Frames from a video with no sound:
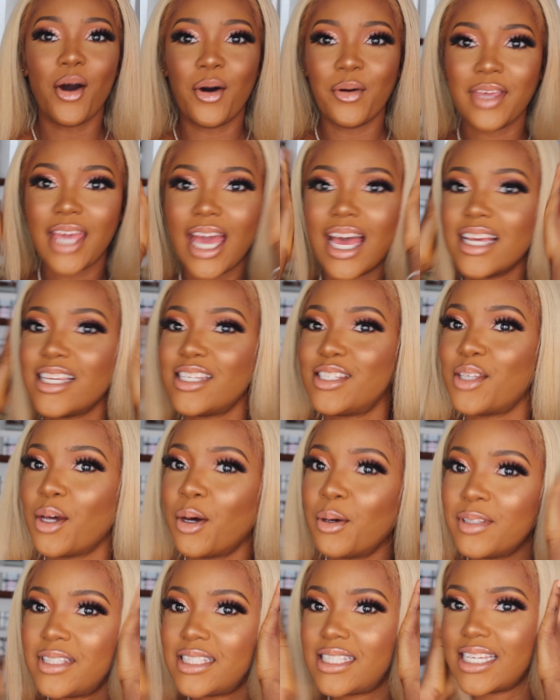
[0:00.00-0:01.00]
Oh yes,
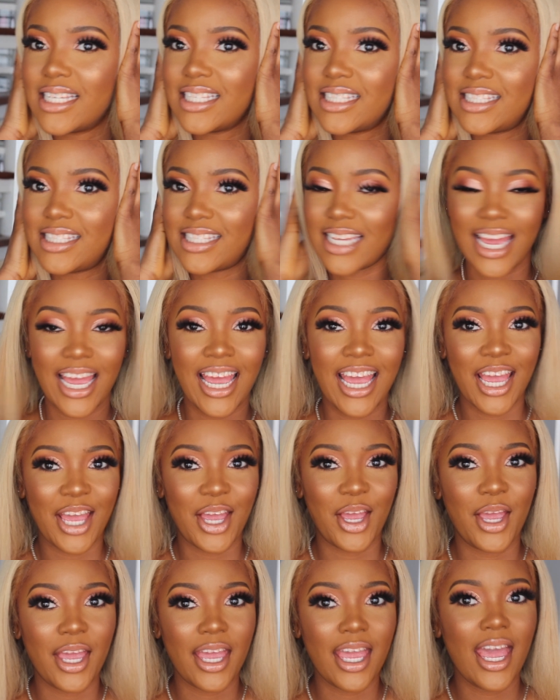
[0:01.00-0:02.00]
so
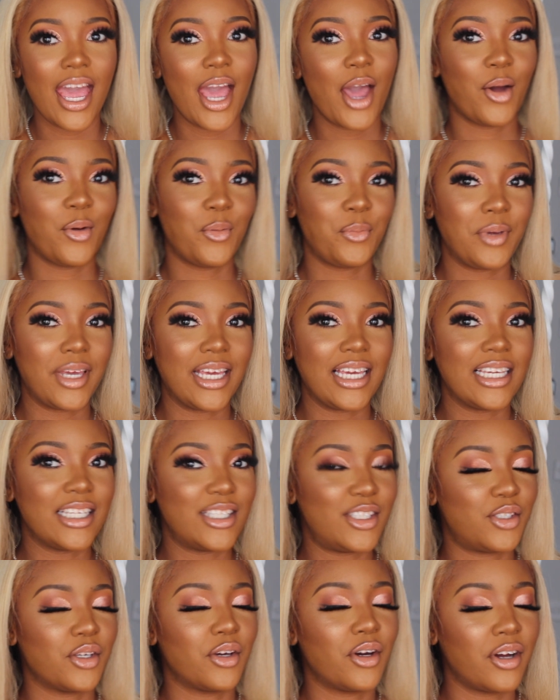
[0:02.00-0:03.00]
today
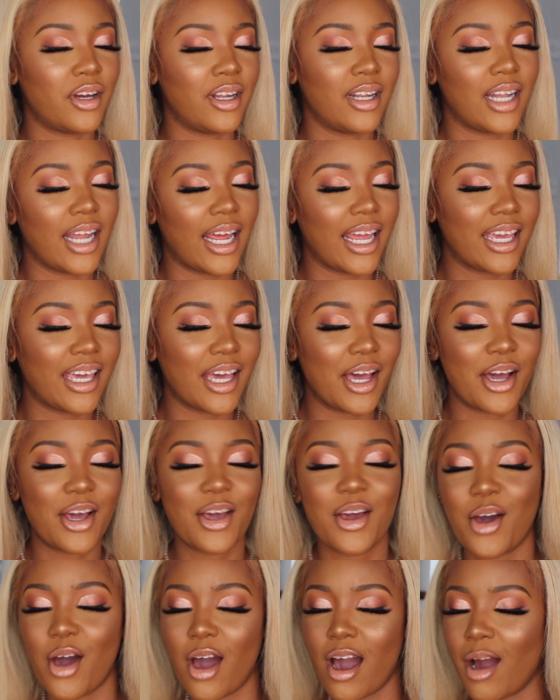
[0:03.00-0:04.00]
we done like a
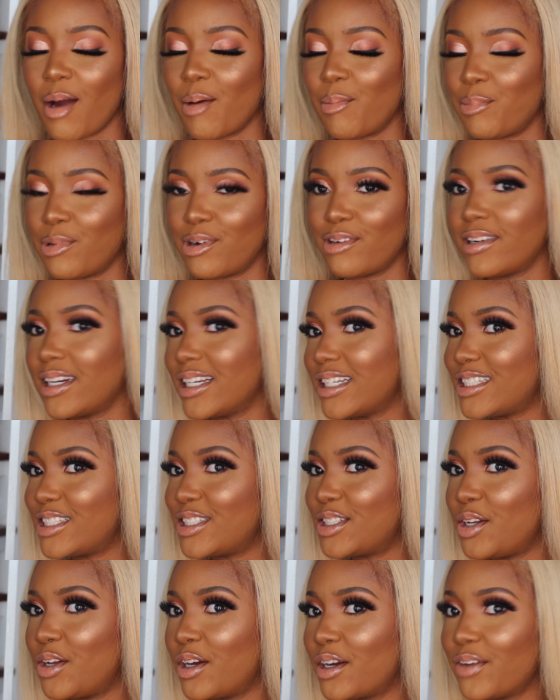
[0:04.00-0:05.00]

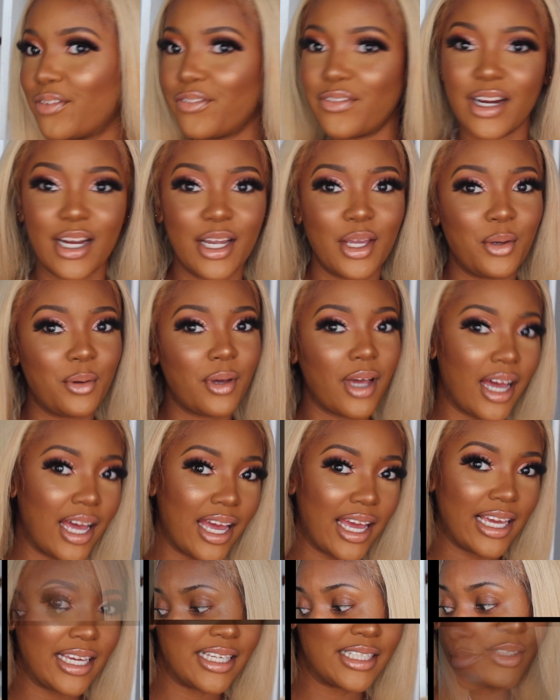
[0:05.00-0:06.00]
copperish look for you
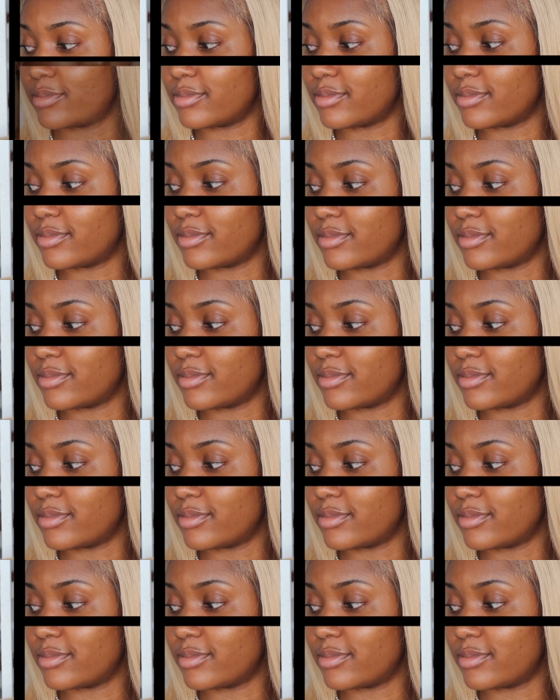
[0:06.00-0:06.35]
guys.